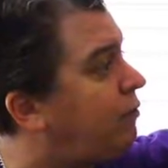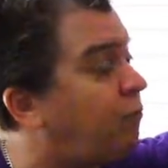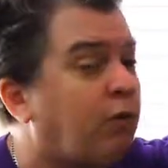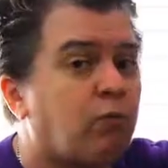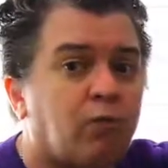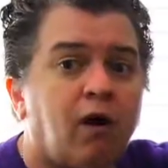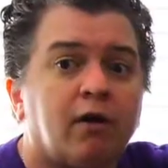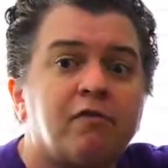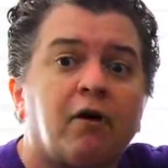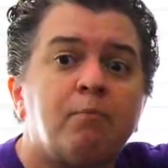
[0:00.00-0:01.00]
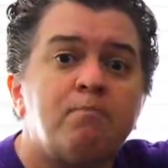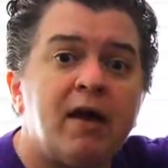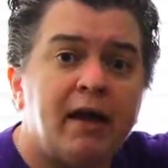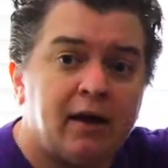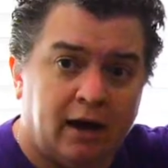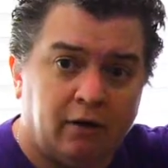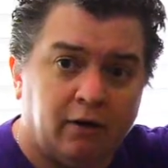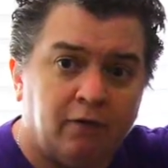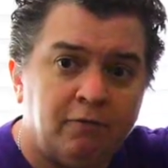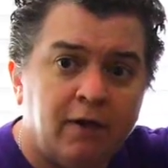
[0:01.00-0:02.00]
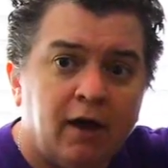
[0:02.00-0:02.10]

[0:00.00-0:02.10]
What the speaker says: what rocks are made out of.